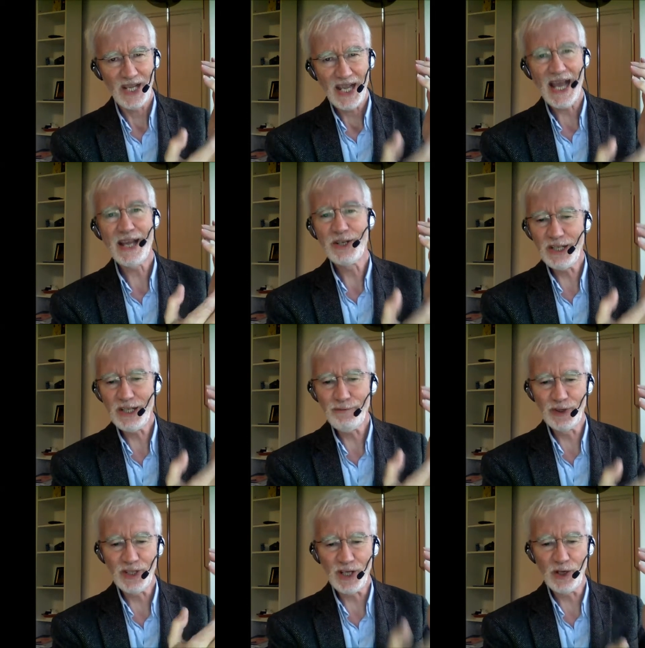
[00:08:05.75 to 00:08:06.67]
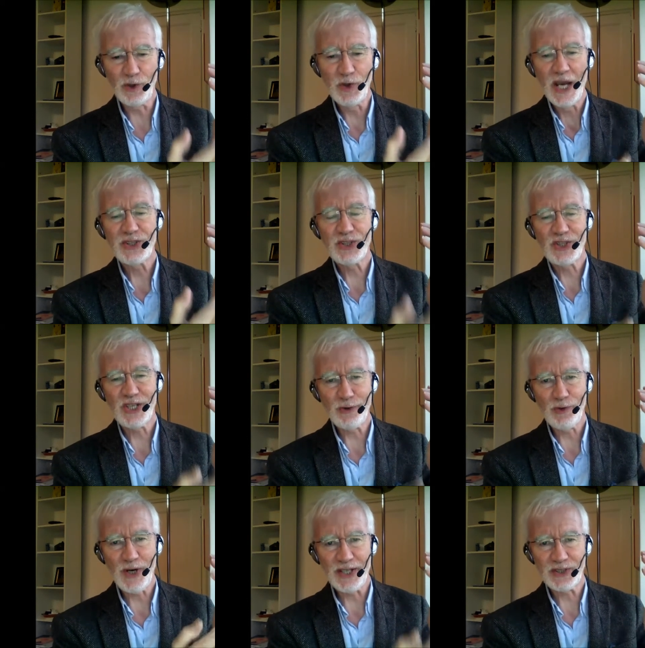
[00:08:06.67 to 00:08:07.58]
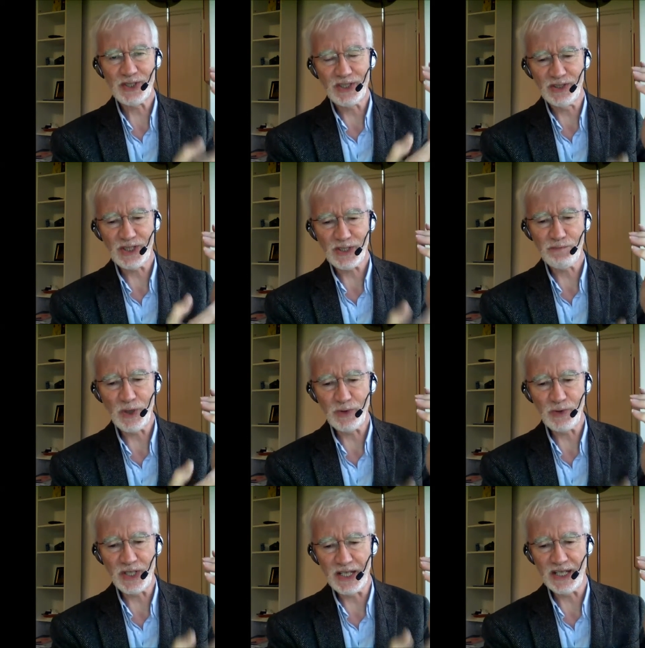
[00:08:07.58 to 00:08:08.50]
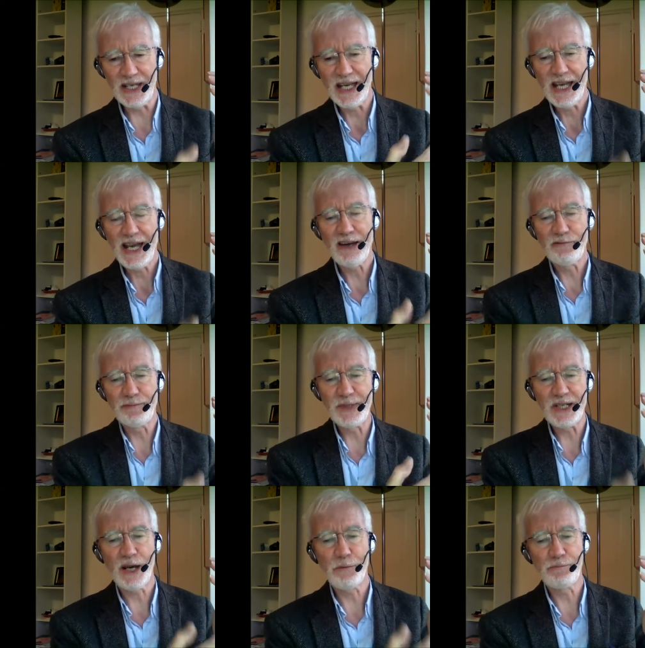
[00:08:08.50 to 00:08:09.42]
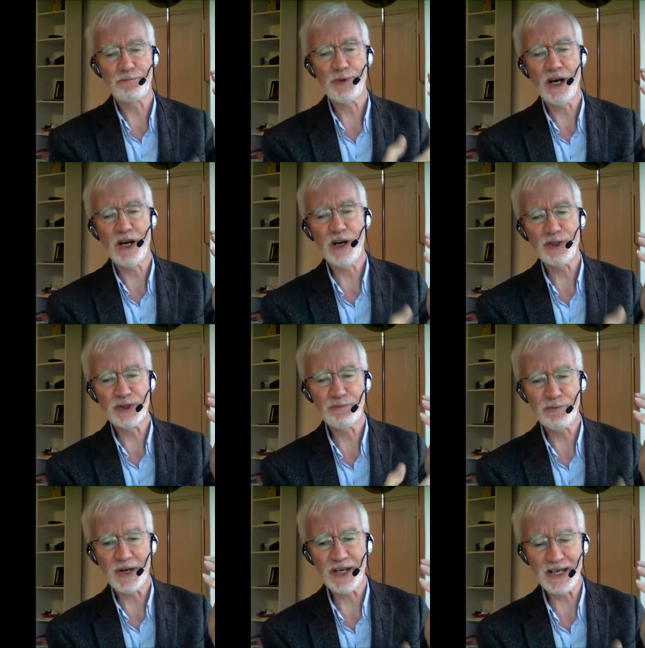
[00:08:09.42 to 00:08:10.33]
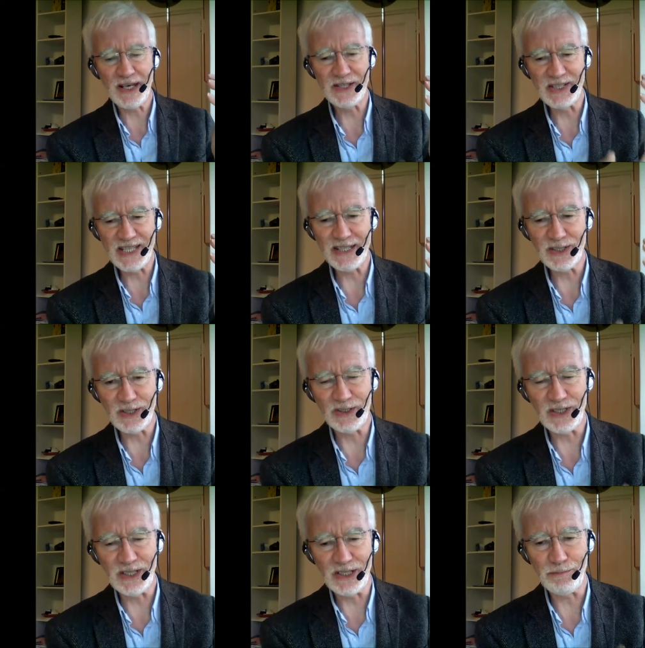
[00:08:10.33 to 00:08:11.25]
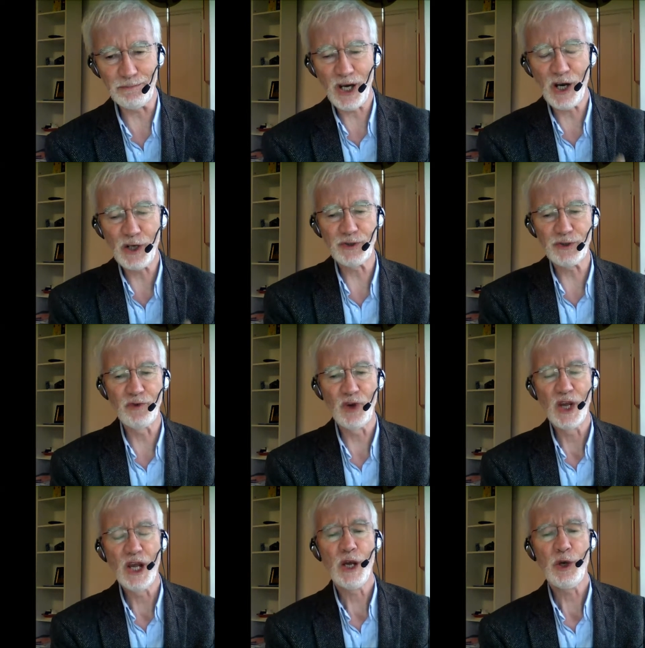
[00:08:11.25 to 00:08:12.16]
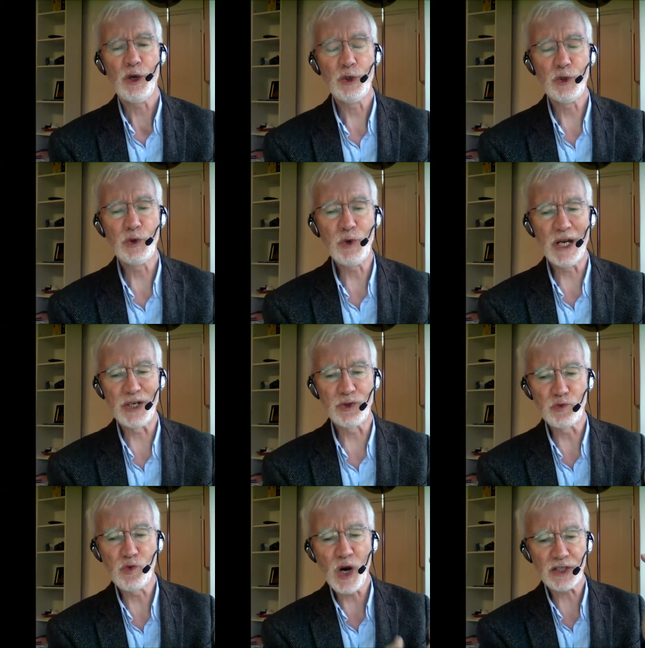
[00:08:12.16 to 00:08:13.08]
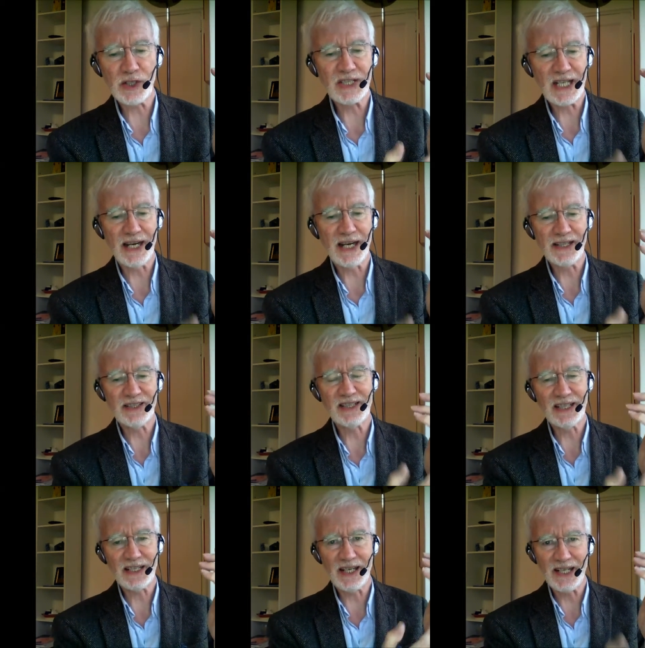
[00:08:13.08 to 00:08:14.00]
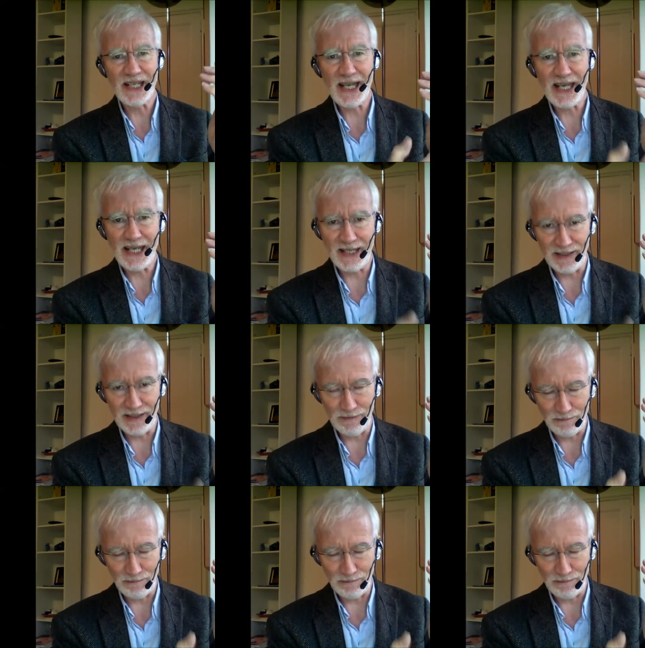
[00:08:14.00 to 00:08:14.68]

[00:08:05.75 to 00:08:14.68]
And even though cigarettes and smoking have become part of my identity, part of who and what I think I am,